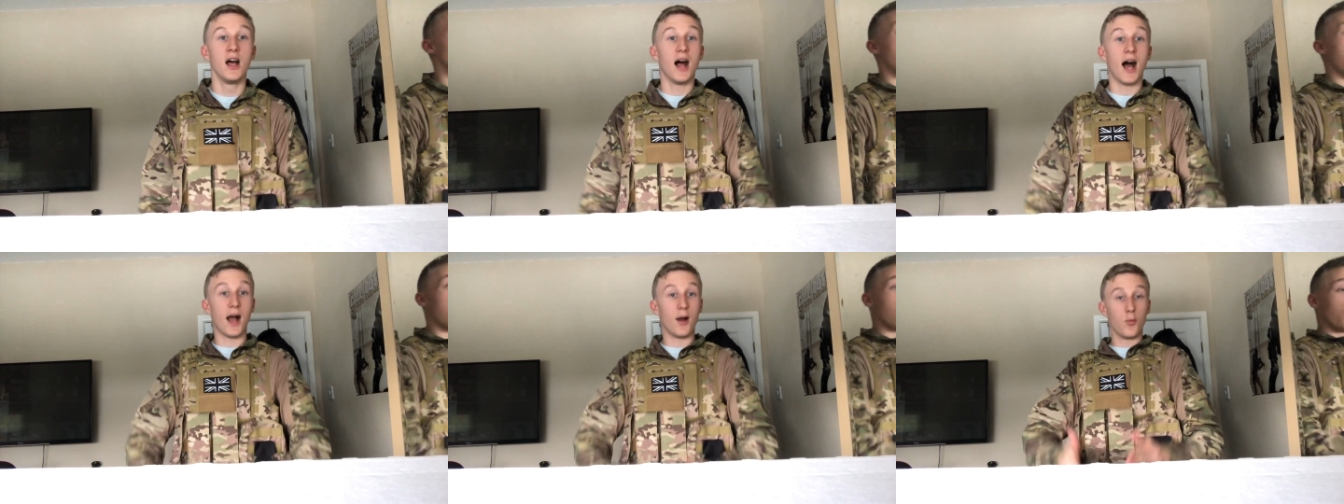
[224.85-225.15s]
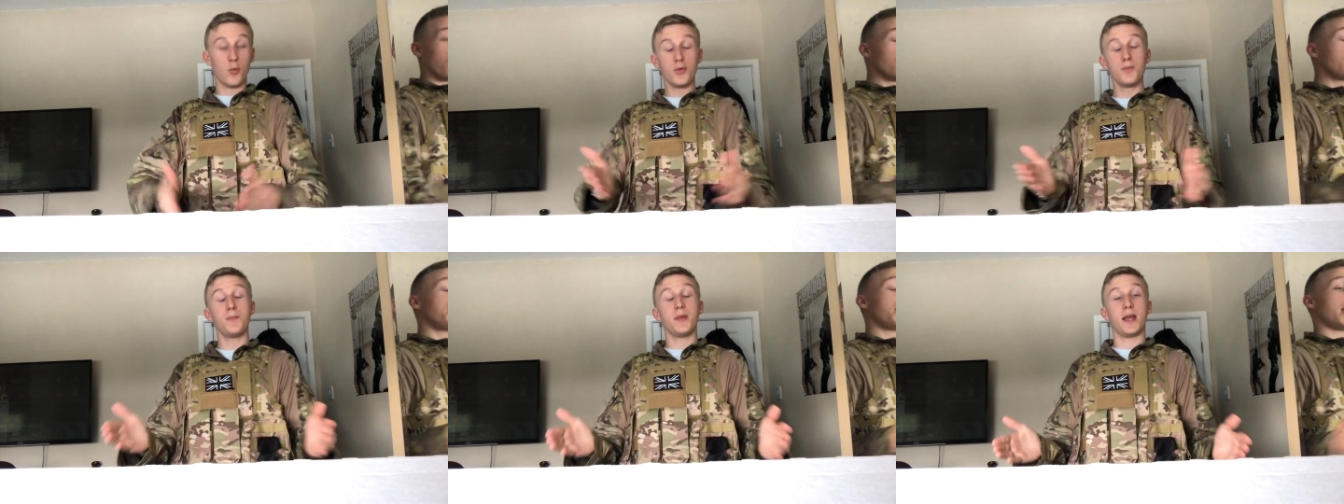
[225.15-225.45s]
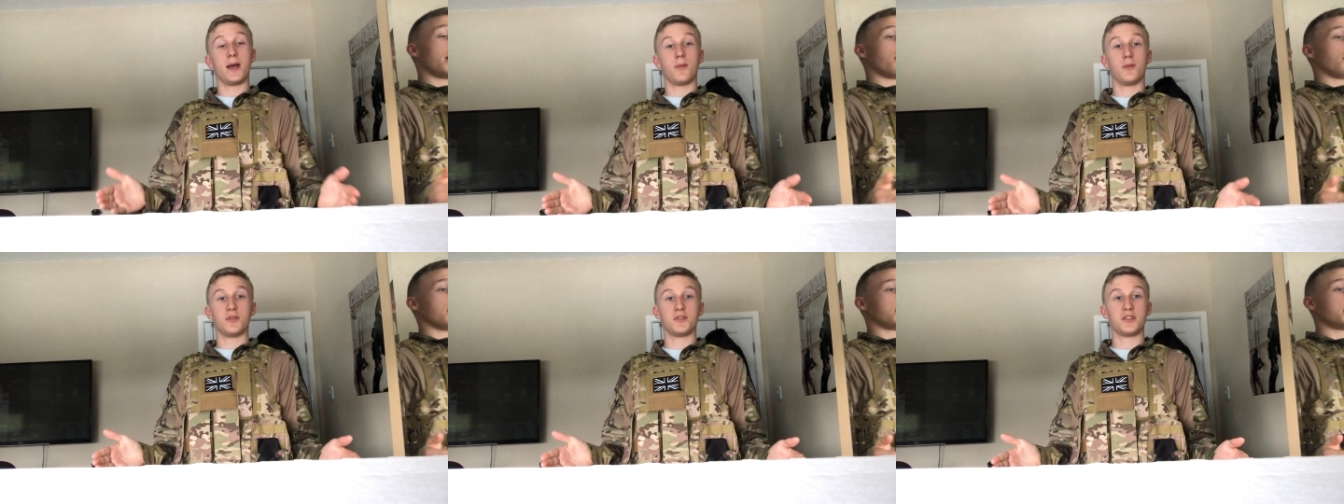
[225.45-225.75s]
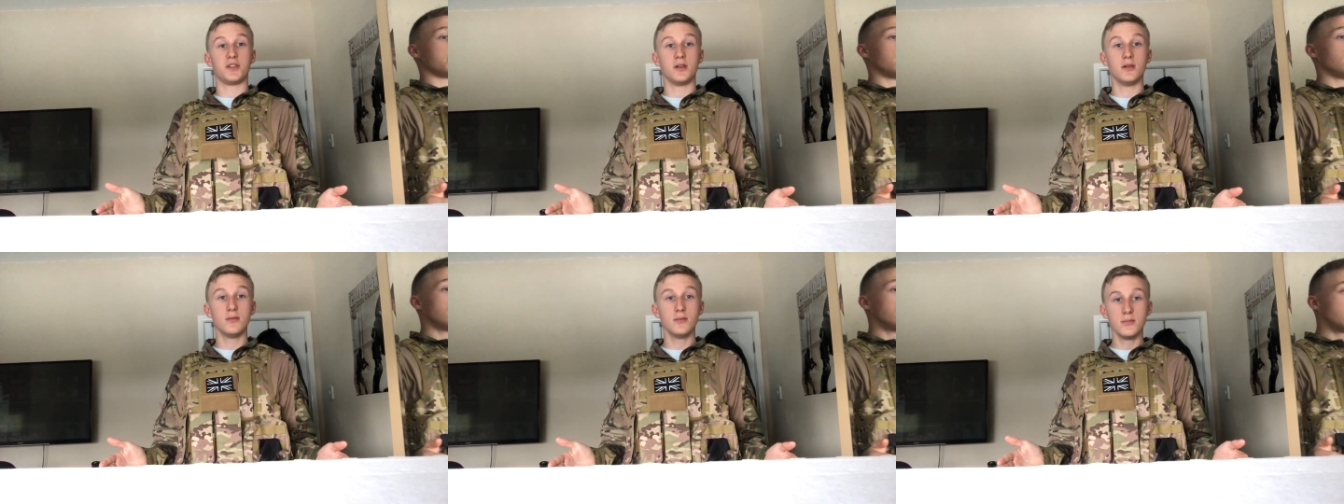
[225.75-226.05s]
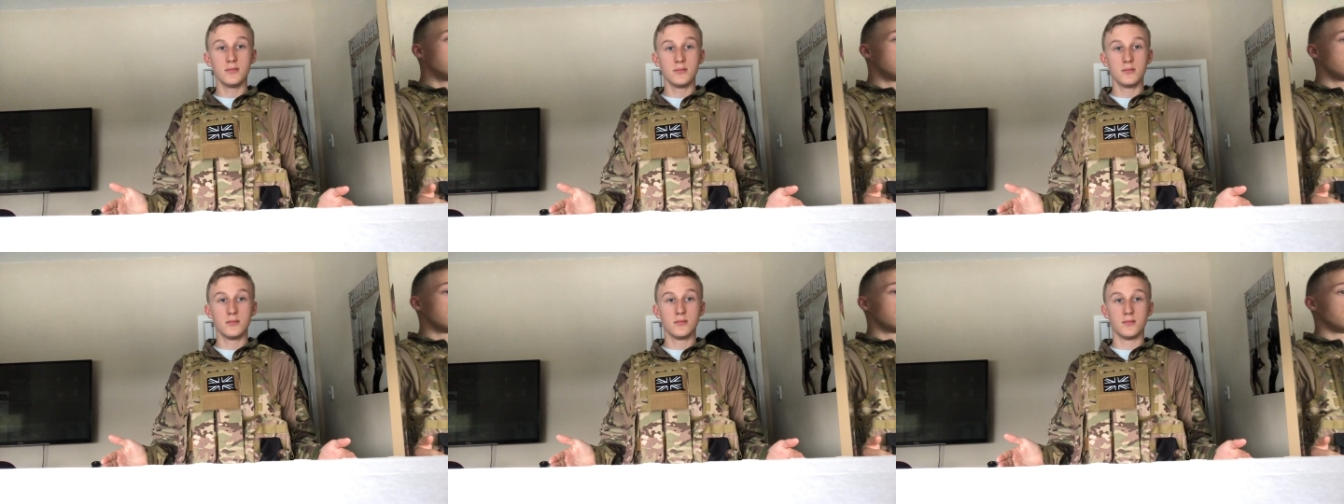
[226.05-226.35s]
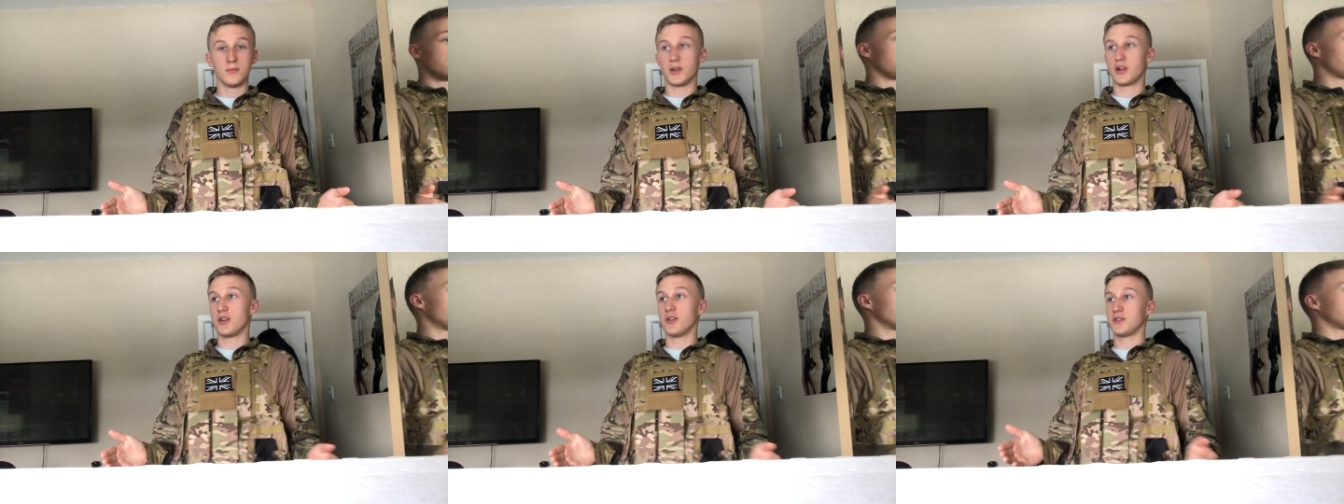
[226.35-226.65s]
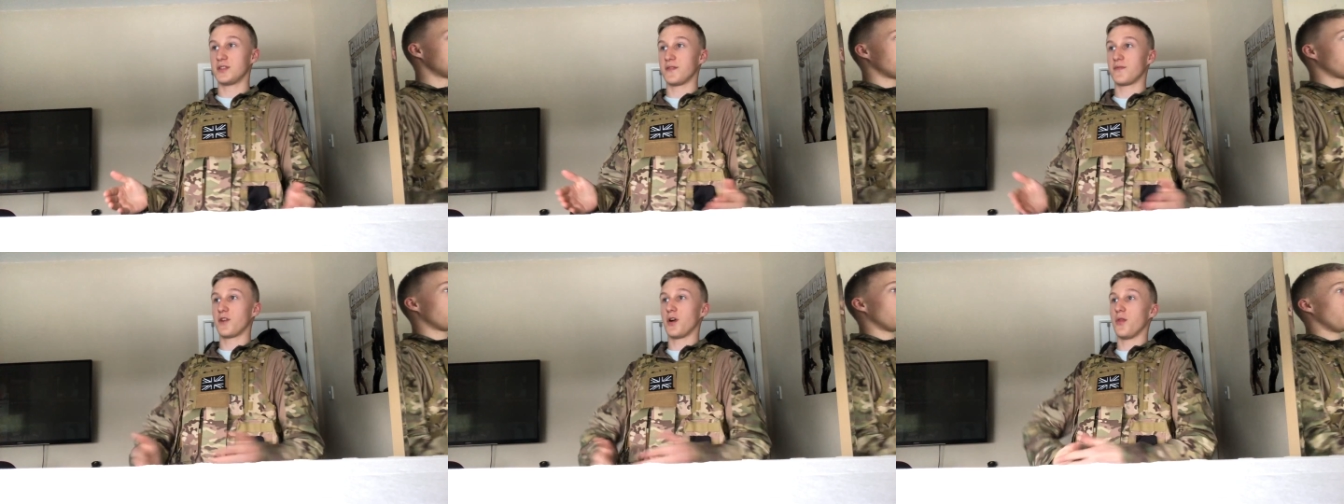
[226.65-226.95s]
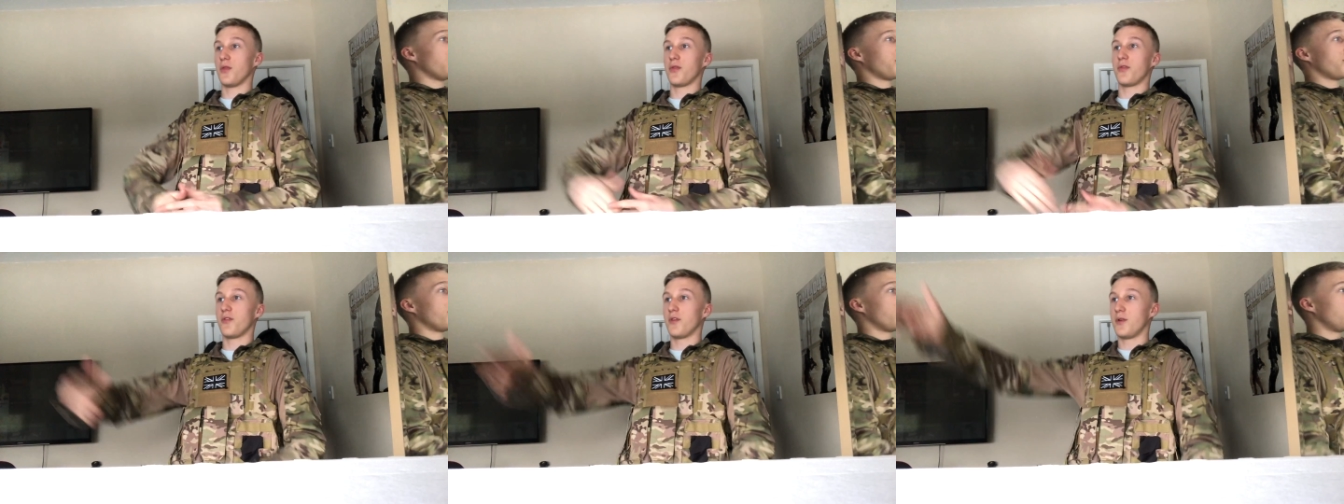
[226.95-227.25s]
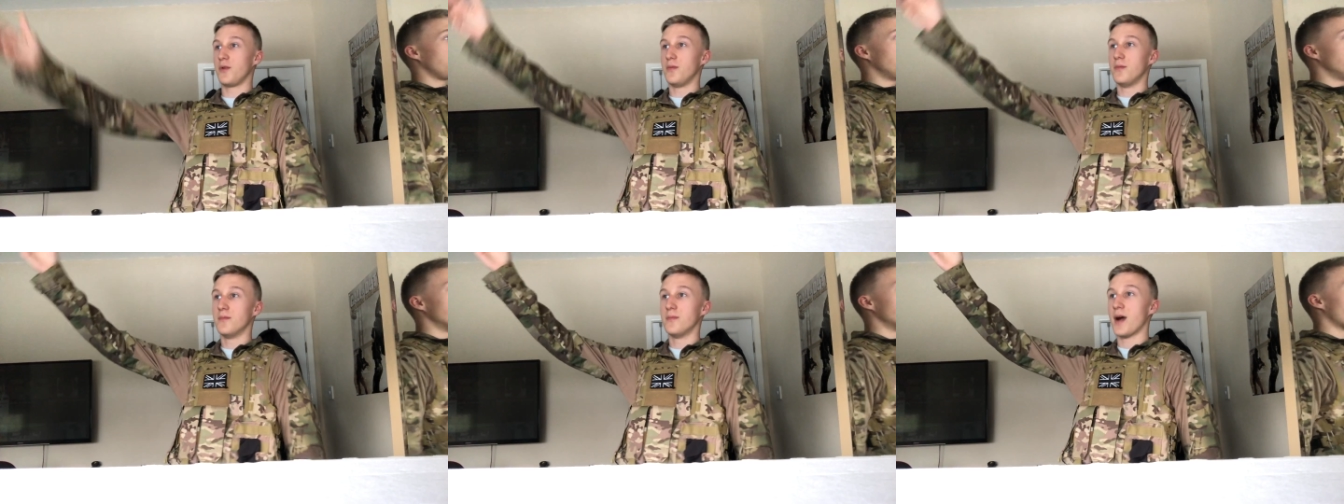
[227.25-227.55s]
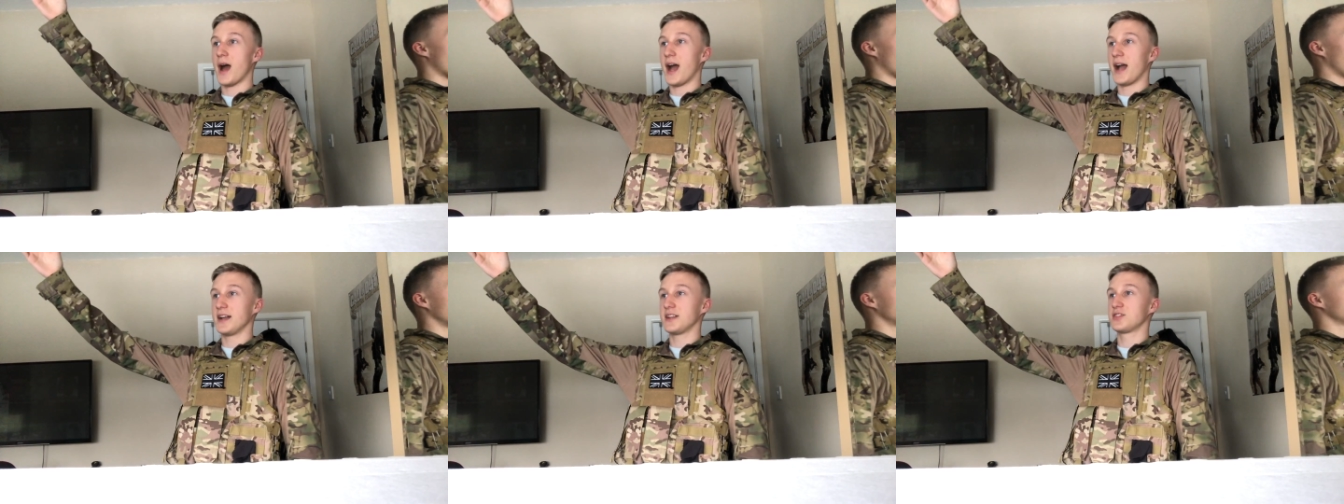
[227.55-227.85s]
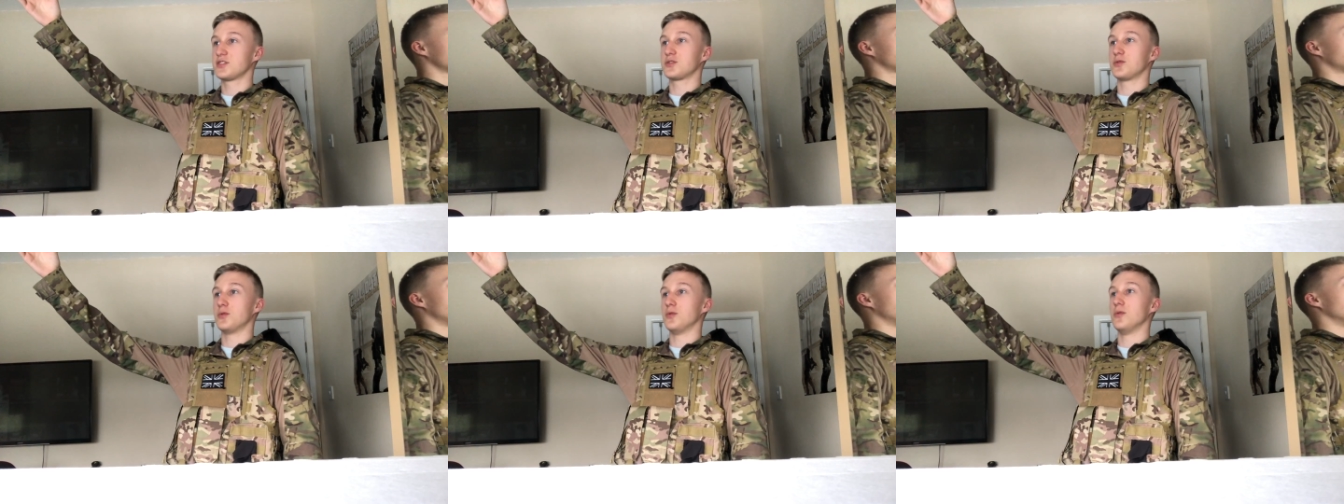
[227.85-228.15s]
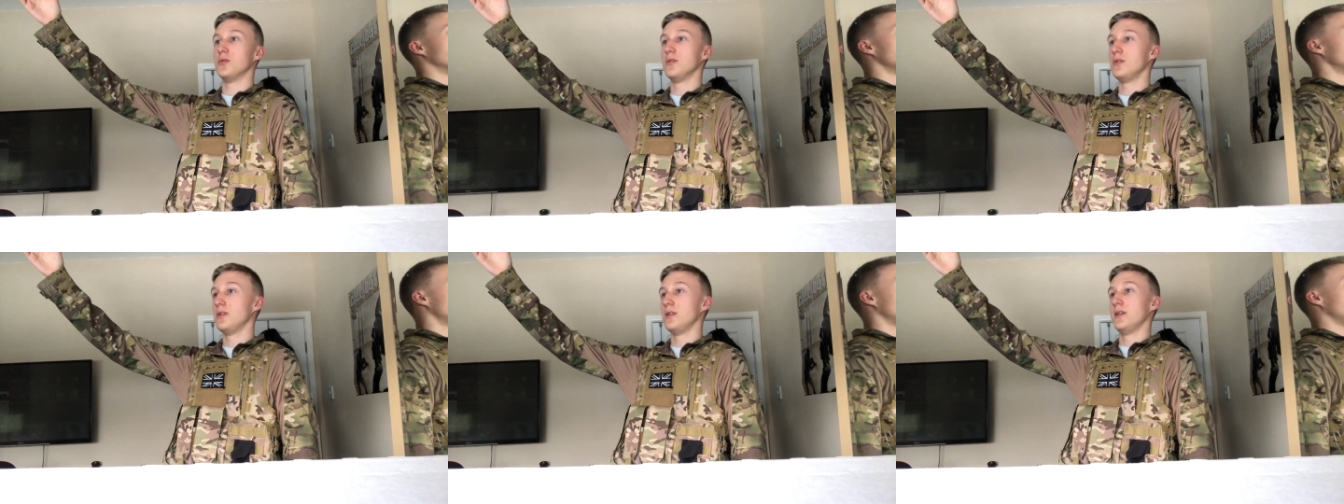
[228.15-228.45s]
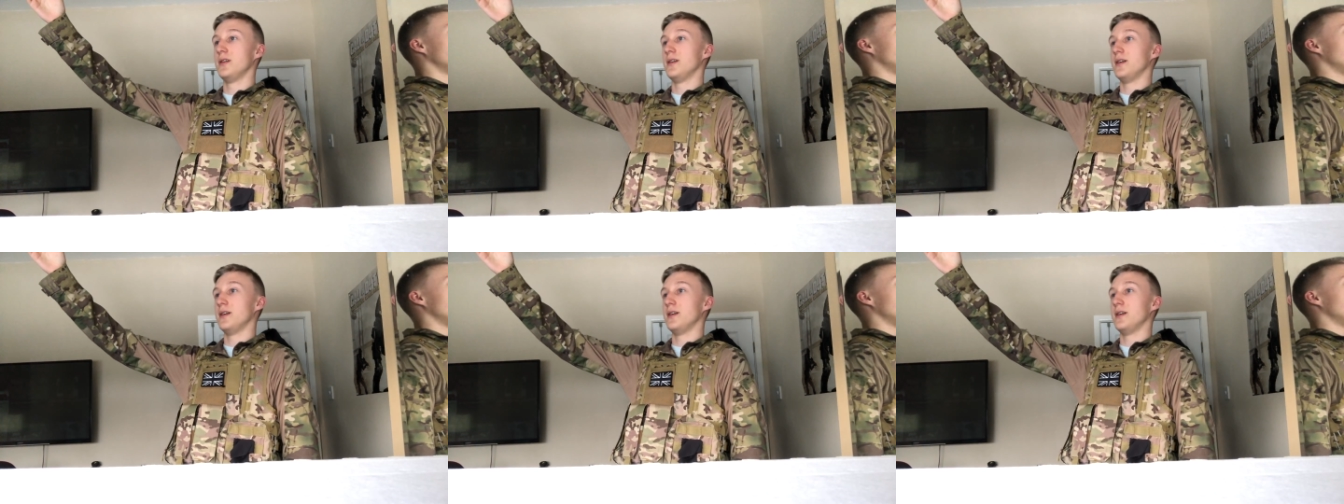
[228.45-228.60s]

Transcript: I would be able to, because I've gone through high school